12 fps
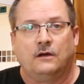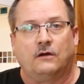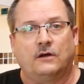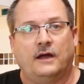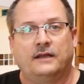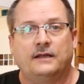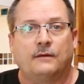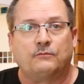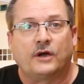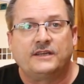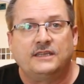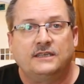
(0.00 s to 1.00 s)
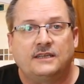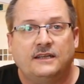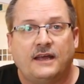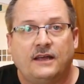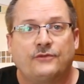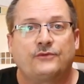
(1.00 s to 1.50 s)
All right, now I'm braising
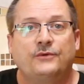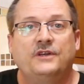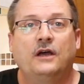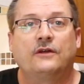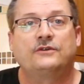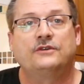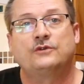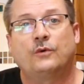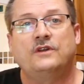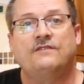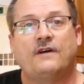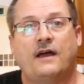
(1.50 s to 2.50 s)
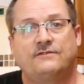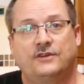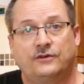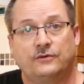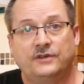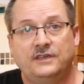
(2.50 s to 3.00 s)
today at three hundred twenty-five
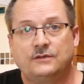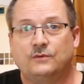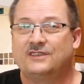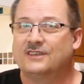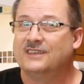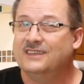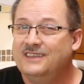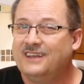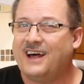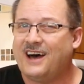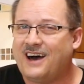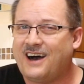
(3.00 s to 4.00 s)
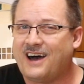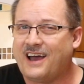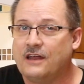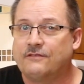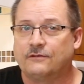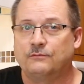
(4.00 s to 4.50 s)
degrees, which is a little
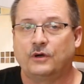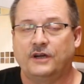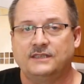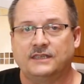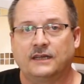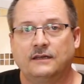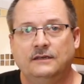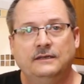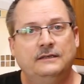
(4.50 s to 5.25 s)
high for braising.